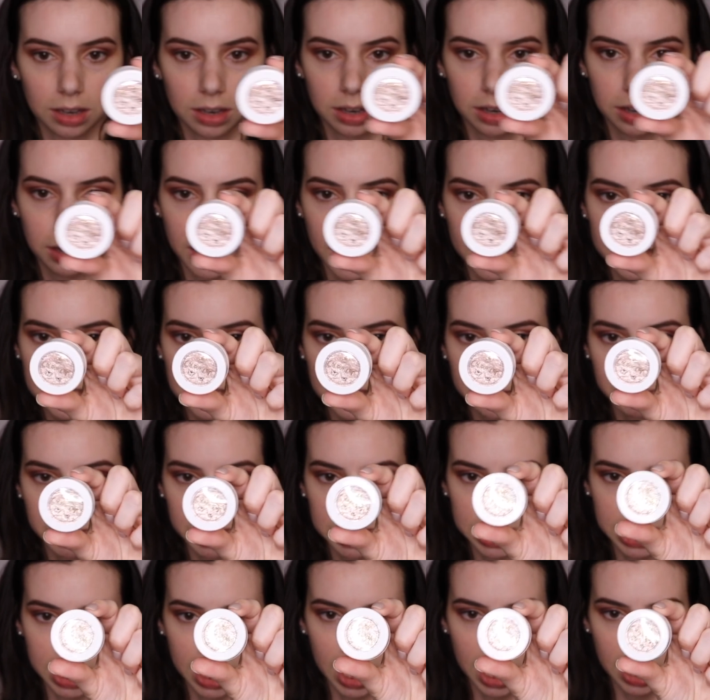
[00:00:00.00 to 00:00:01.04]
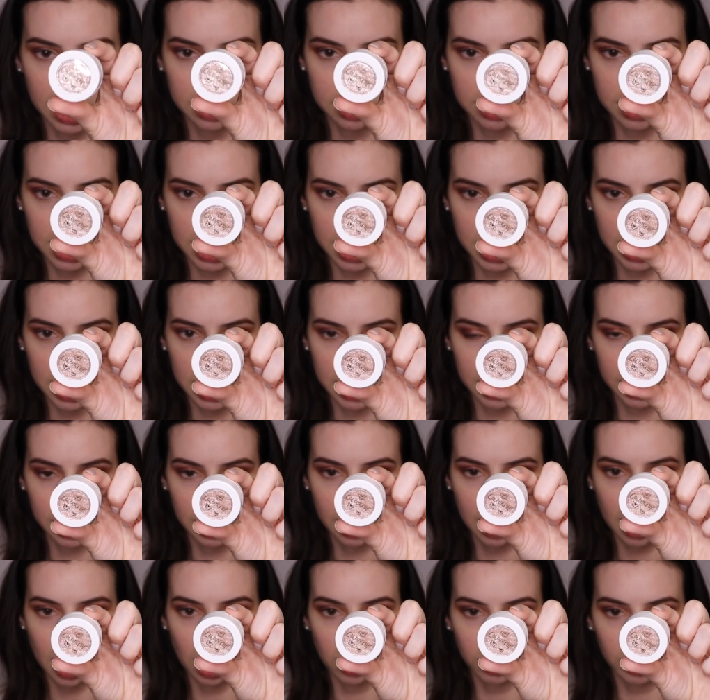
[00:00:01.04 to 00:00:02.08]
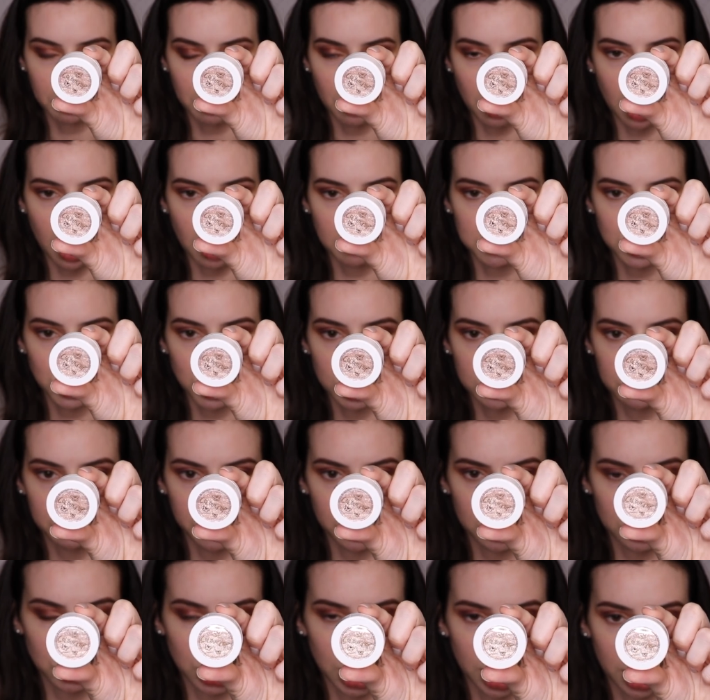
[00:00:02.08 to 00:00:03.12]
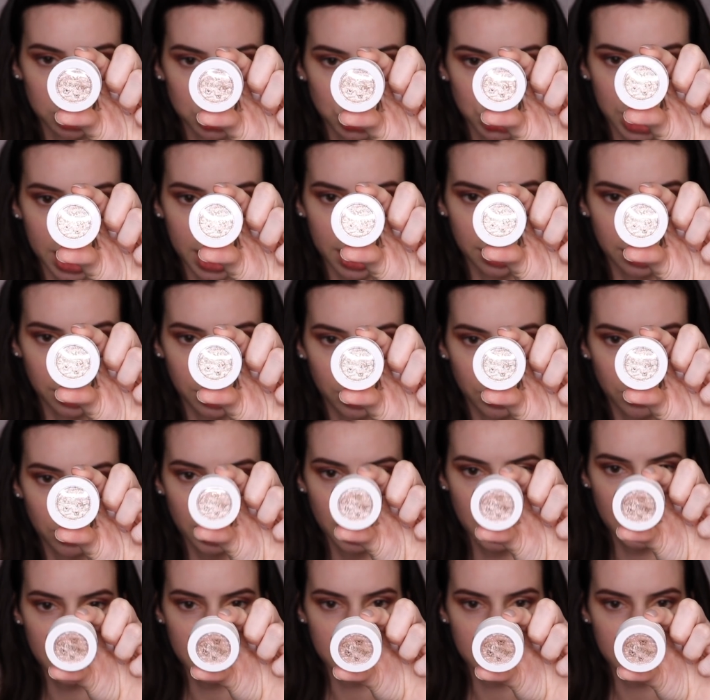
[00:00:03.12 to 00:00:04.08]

Next I'm going to take the ColourPop Super Shock Shadow.